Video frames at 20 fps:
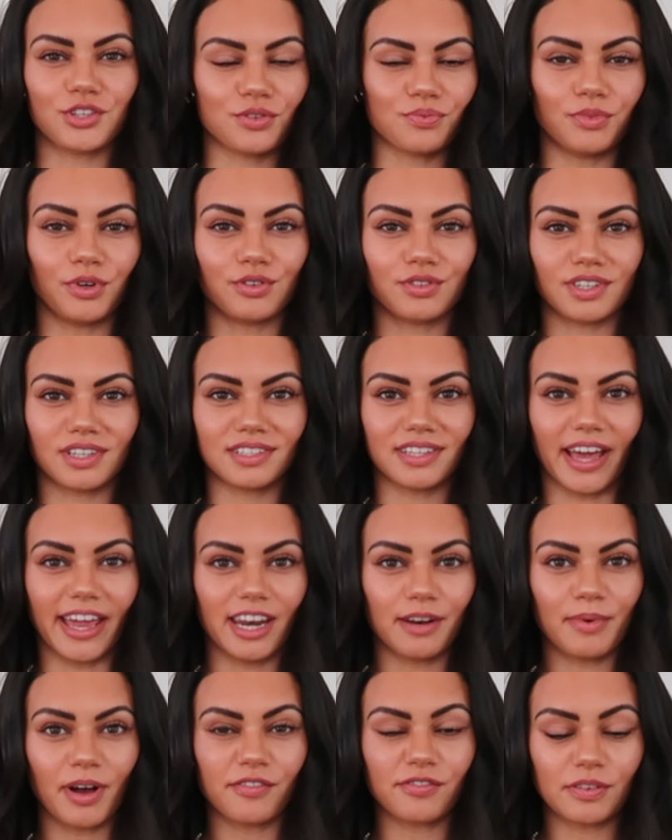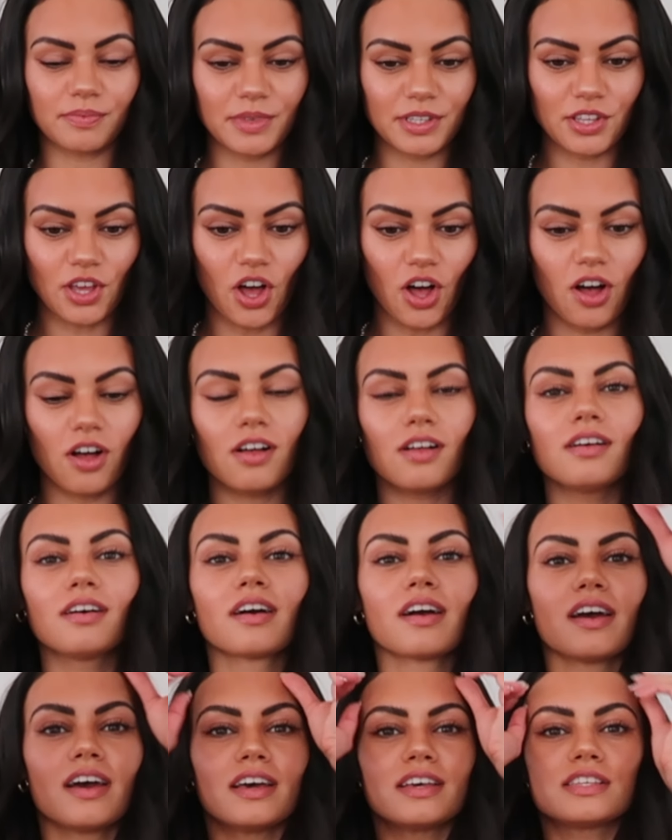just most excited about from this haul.
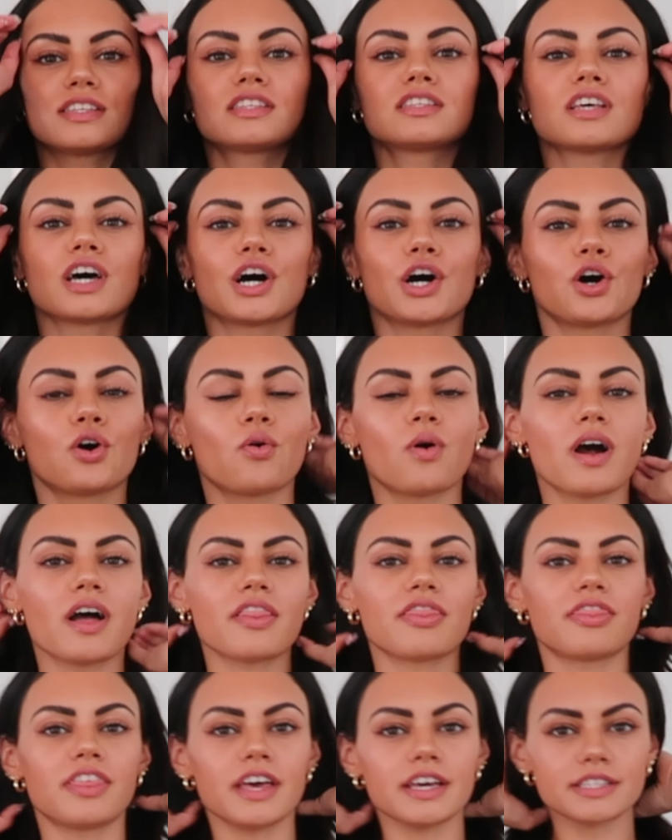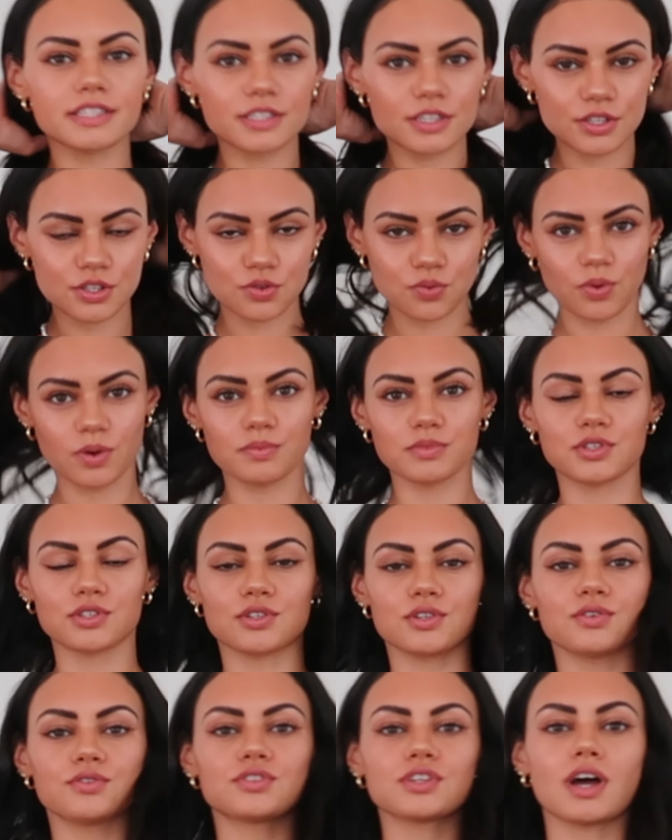So this
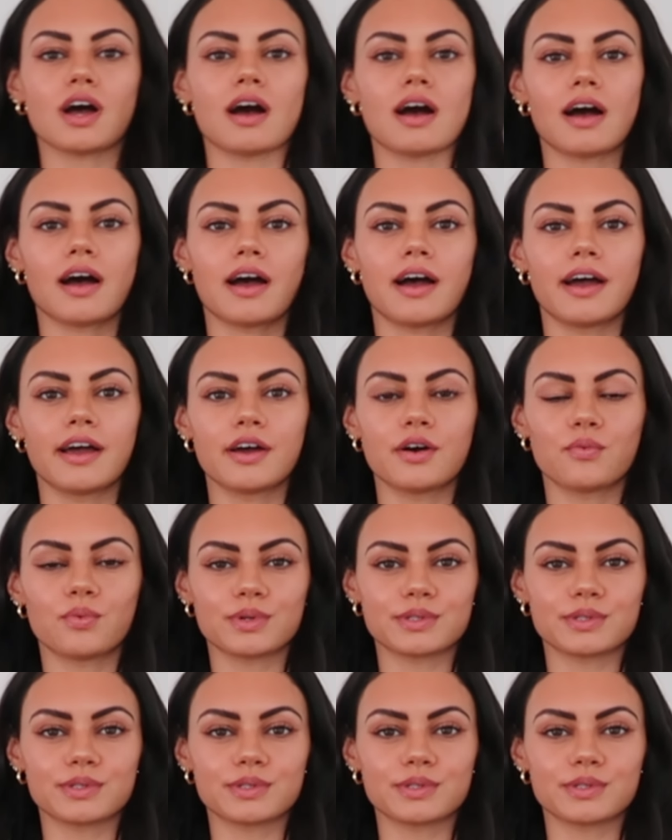swimsuit I